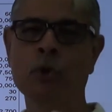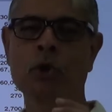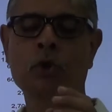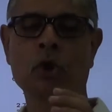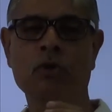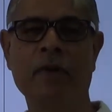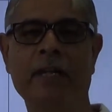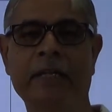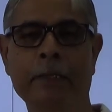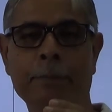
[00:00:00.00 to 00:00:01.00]
So
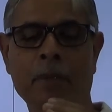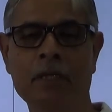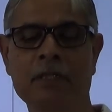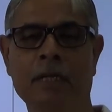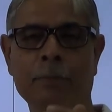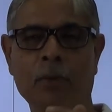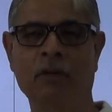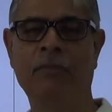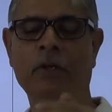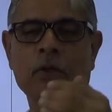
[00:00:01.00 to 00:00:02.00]
20%
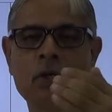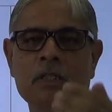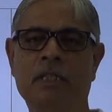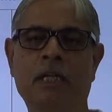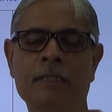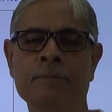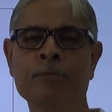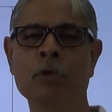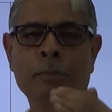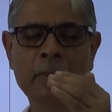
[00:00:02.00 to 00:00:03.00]
profit on sales
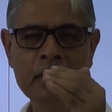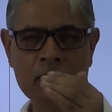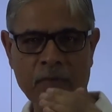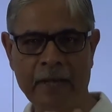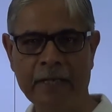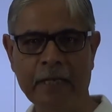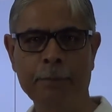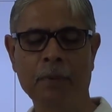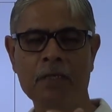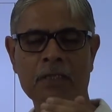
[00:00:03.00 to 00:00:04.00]
means
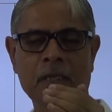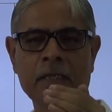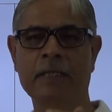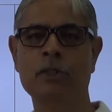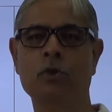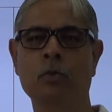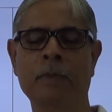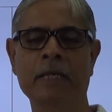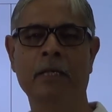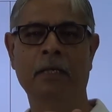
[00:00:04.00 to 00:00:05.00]
20% is to
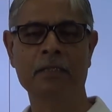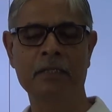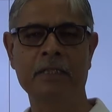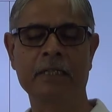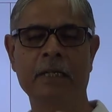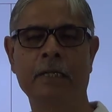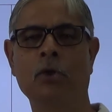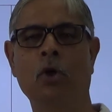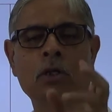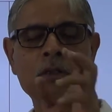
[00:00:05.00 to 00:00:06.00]
be considered
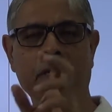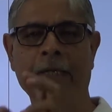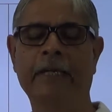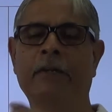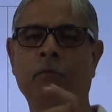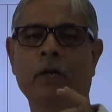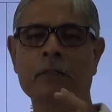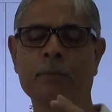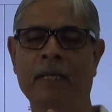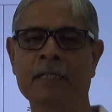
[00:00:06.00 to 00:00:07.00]
on the
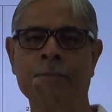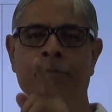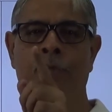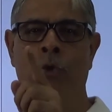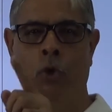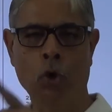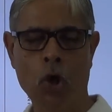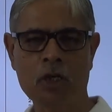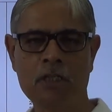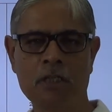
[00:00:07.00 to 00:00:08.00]
invoice price.
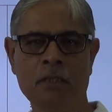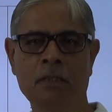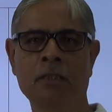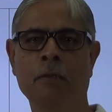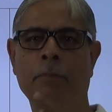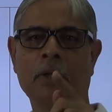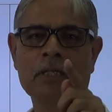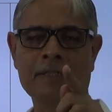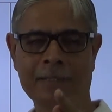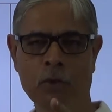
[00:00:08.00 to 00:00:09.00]
Cost
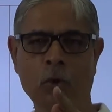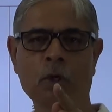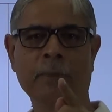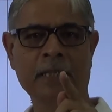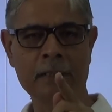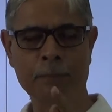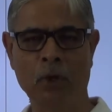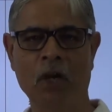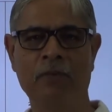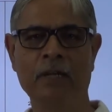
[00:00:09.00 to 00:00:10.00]
plus load means
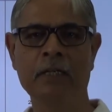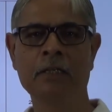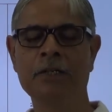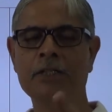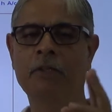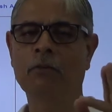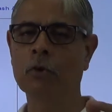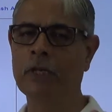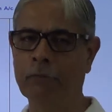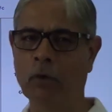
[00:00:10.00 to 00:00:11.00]
profit is equal to
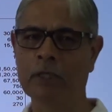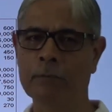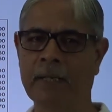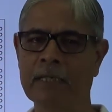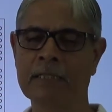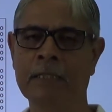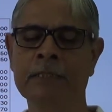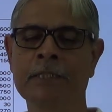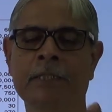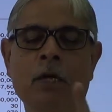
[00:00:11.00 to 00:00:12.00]
invoice price.
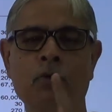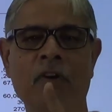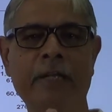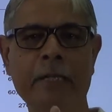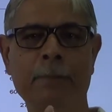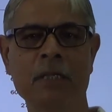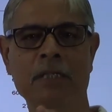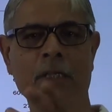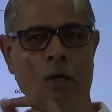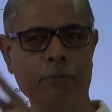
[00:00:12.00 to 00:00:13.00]
Now
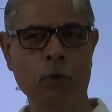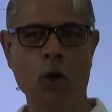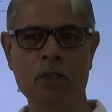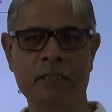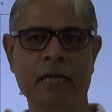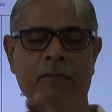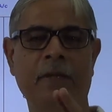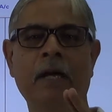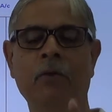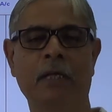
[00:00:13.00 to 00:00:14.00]
20% of cost that
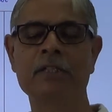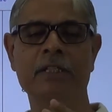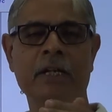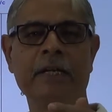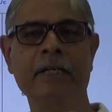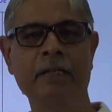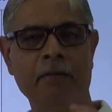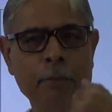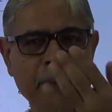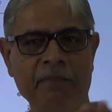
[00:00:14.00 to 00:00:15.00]
we have considered in
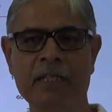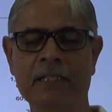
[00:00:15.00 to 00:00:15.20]
our previous